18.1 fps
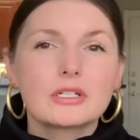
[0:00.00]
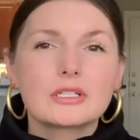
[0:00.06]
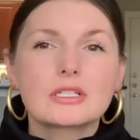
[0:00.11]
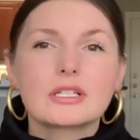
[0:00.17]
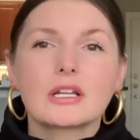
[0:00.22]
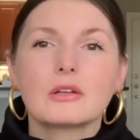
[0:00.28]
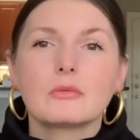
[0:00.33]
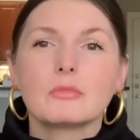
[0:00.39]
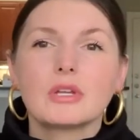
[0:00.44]
It's
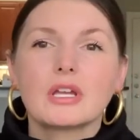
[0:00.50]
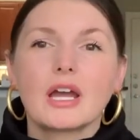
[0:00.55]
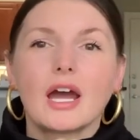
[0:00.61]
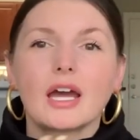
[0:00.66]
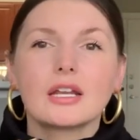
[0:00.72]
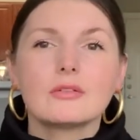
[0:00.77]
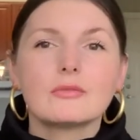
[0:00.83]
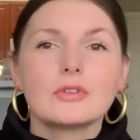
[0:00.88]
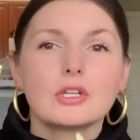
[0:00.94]
gonna be
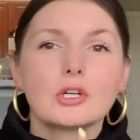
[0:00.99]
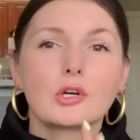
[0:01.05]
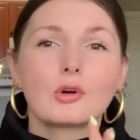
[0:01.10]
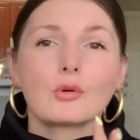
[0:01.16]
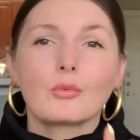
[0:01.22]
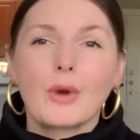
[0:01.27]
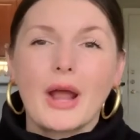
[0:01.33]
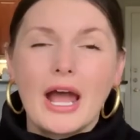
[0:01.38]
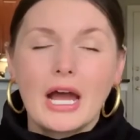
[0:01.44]
kind of year
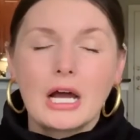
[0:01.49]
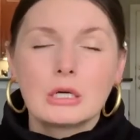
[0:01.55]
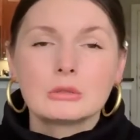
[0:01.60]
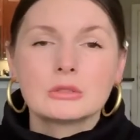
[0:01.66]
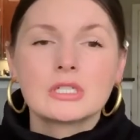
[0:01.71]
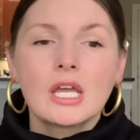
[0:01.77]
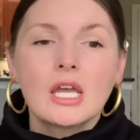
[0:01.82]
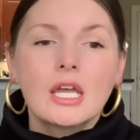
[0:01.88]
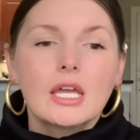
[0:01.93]

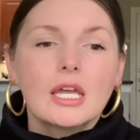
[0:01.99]
round.